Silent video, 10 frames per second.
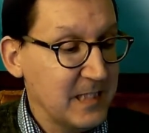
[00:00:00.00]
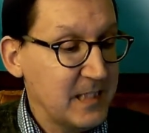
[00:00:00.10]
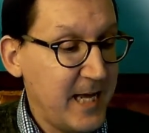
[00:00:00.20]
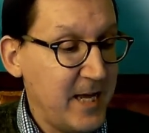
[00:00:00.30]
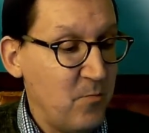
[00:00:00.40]

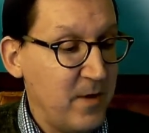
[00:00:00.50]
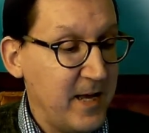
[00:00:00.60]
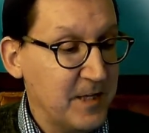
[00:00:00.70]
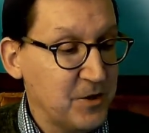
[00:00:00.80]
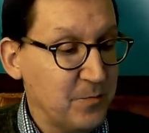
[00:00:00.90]
same
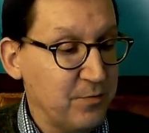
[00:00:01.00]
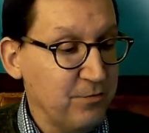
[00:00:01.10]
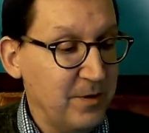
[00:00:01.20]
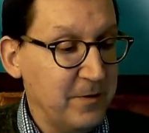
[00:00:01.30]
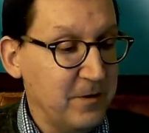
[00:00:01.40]
as the
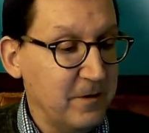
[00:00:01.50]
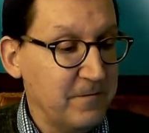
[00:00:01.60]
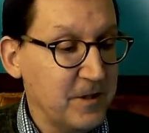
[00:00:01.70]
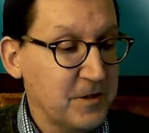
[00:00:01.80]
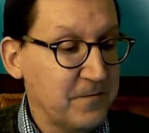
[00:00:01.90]
perimeter of
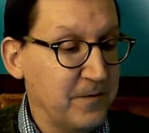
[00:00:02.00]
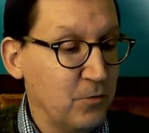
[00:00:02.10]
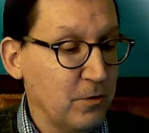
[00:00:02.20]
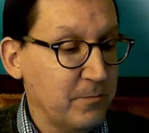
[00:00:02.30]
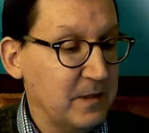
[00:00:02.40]
this
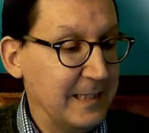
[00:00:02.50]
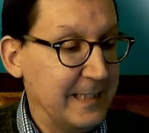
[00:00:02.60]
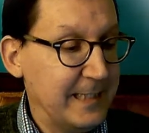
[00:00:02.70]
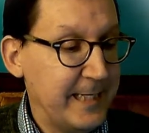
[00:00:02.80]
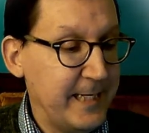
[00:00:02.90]
floor
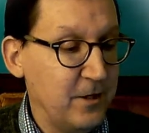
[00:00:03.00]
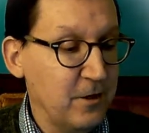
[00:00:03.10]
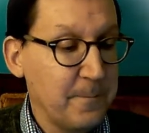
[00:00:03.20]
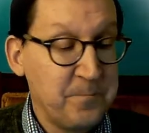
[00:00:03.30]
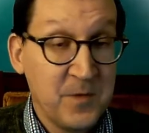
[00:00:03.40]
plan here.